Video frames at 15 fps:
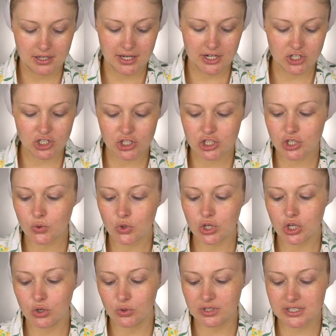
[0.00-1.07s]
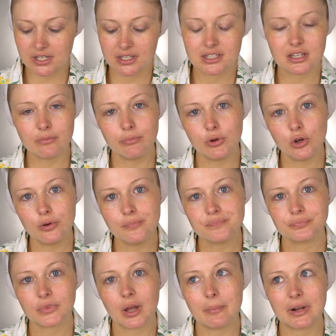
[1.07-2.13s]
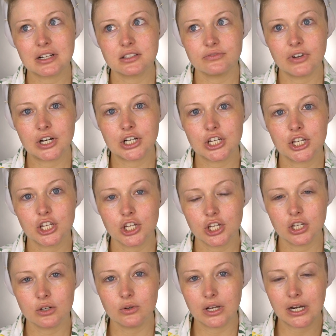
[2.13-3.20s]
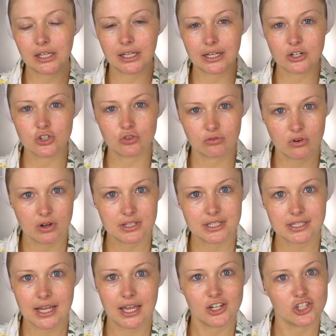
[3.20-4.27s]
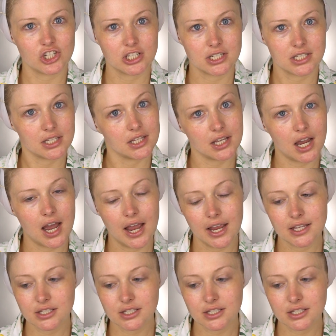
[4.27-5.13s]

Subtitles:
It's just so cute. It's like simple, but it's very cute and it like draws attention to the eye.